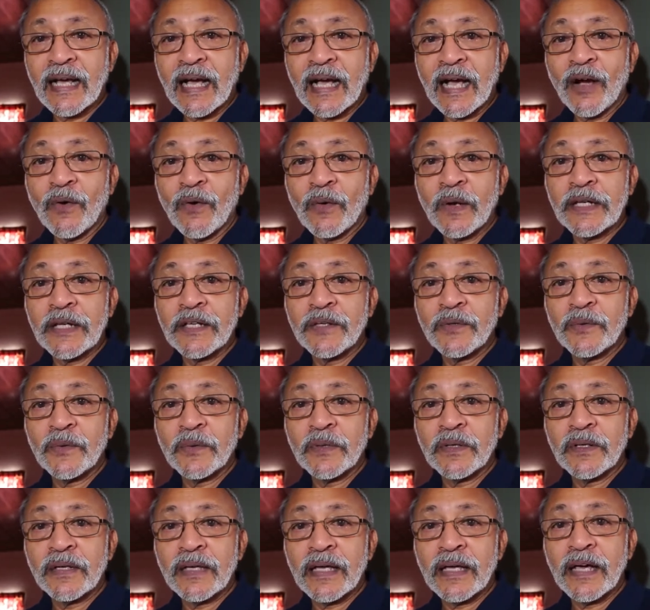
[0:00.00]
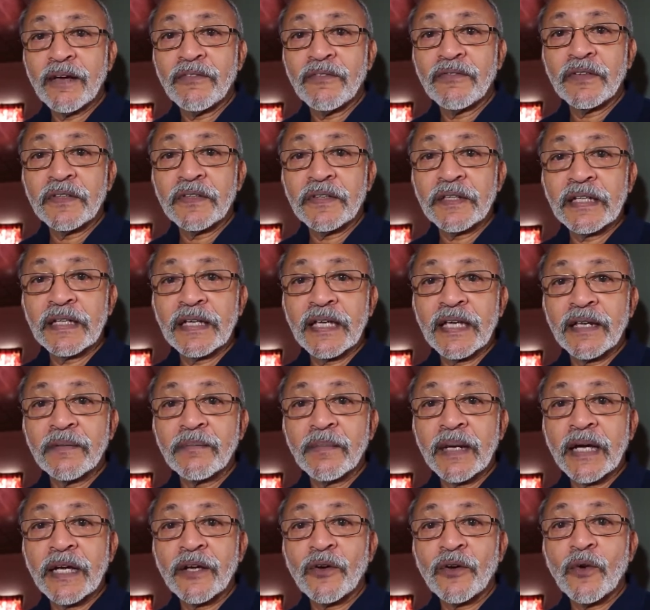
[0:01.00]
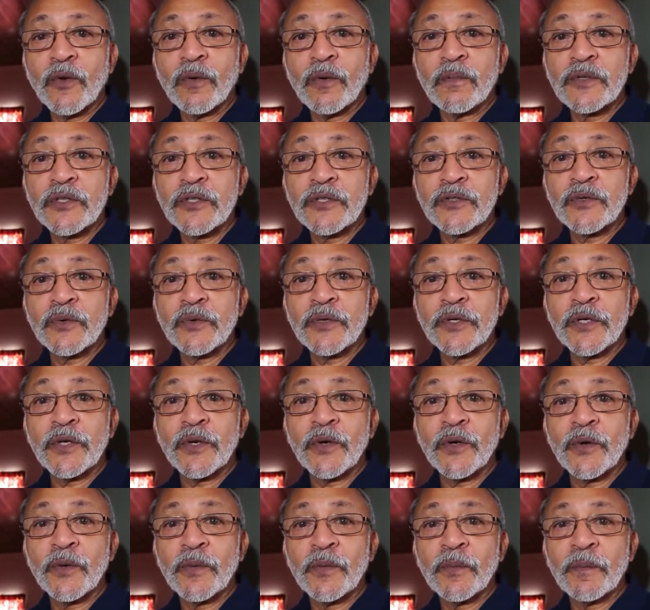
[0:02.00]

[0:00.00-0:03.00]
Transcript: how I do everything in my home studio.